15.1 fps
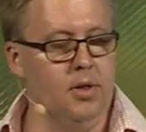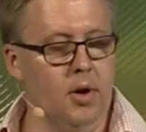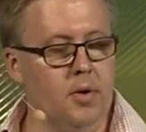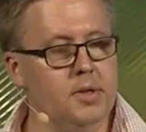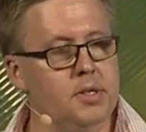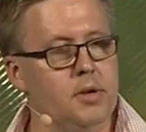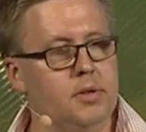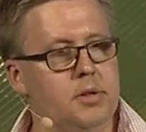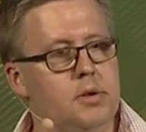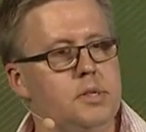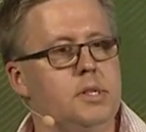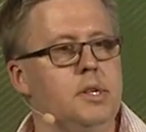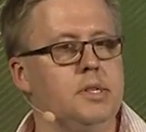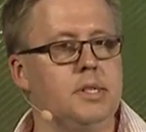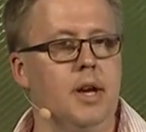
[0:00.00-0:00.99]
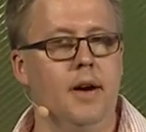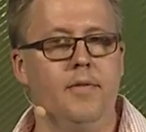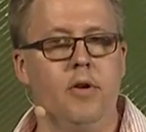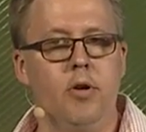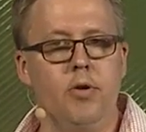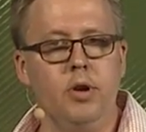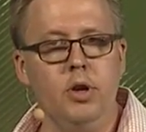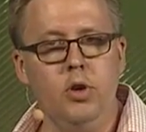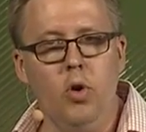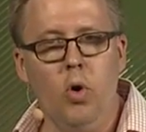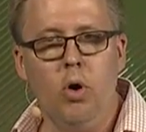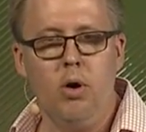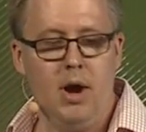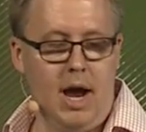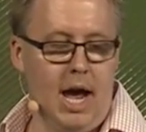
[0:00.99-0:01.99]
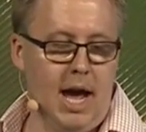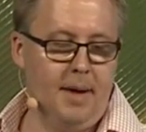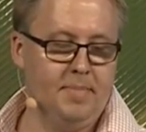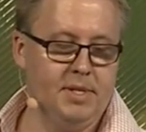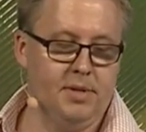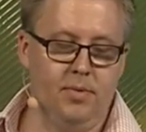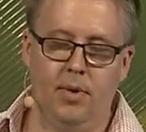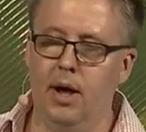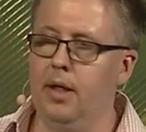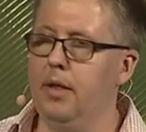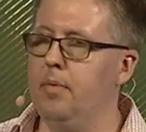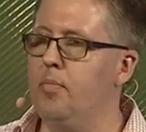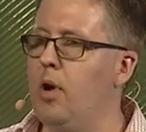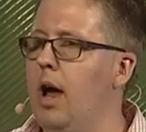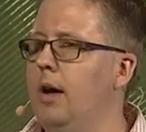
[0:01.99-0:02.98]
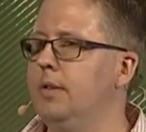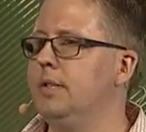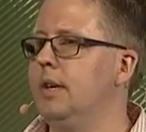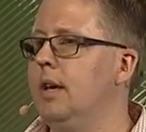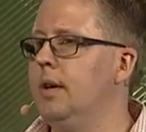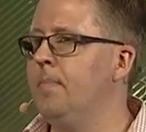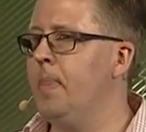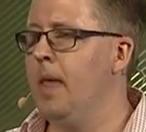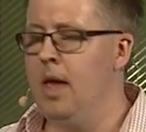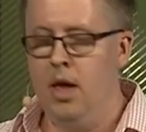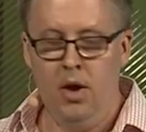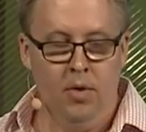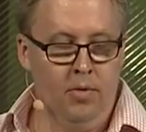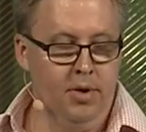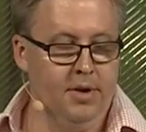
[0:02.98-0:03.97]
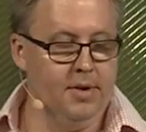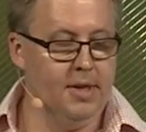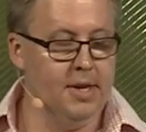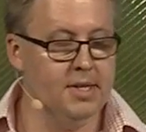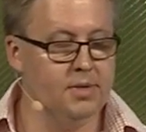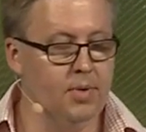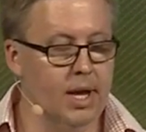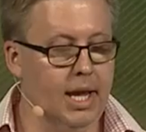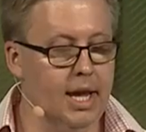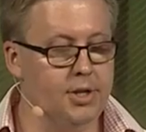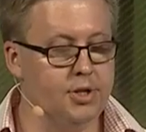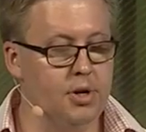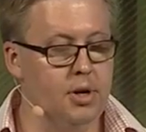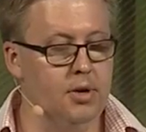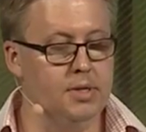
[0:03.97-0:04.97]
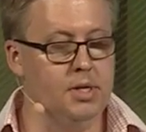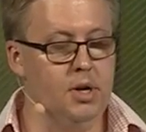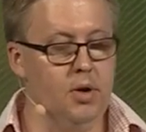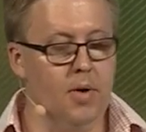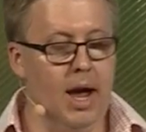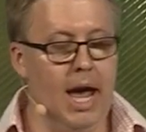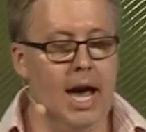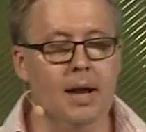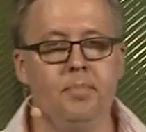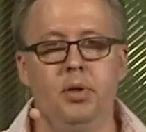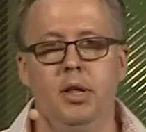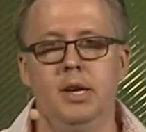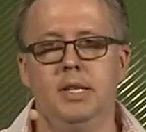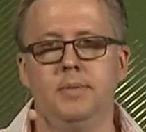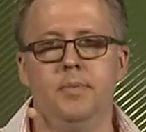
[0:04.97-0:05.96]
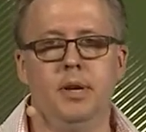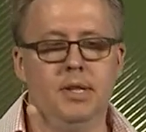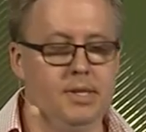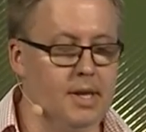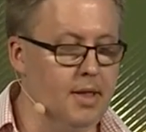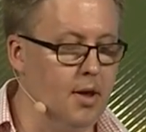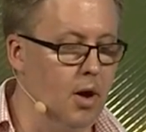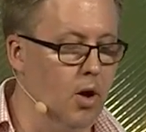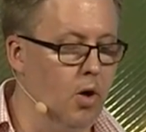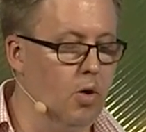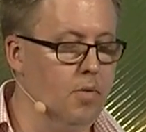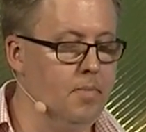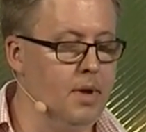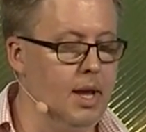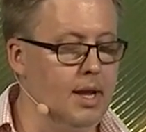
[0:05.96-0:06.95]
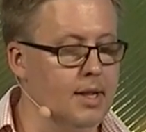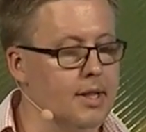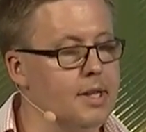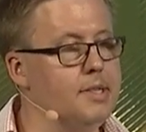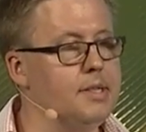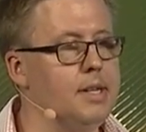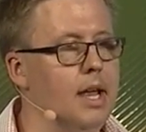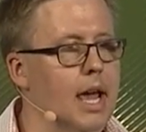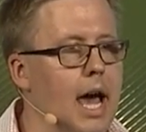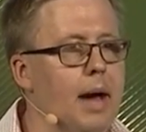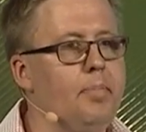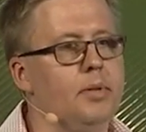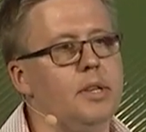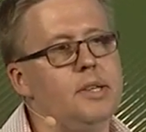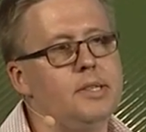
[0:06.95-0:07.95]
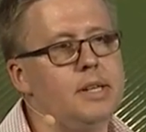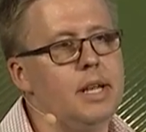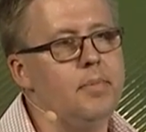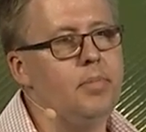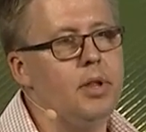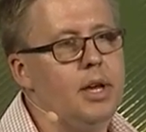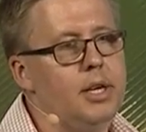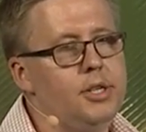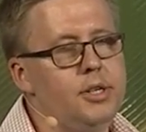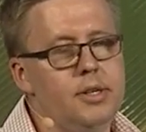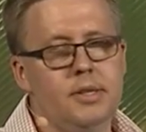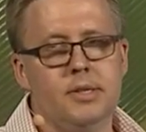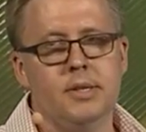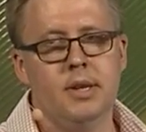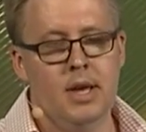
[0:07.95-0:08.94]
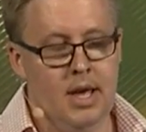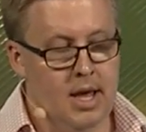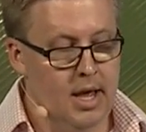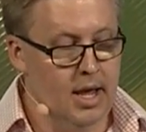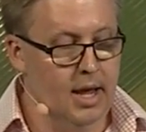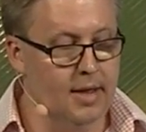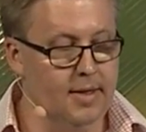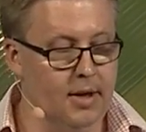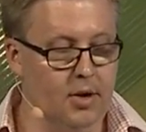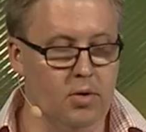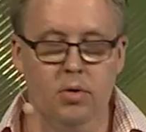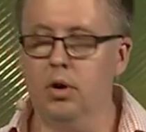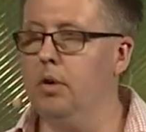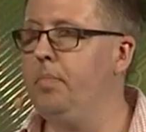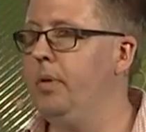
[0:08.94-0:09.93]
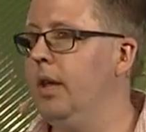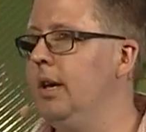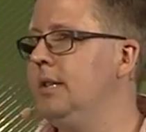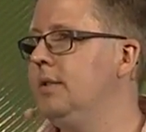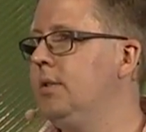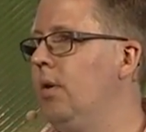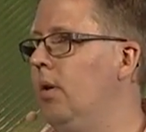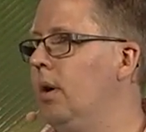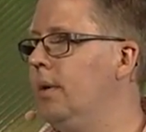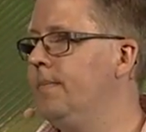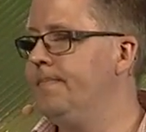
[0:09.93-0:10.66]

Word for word: those users discover your apps while they're browsing, we this week introduced new ad placements on the home and app listing pages in the Google Play Store.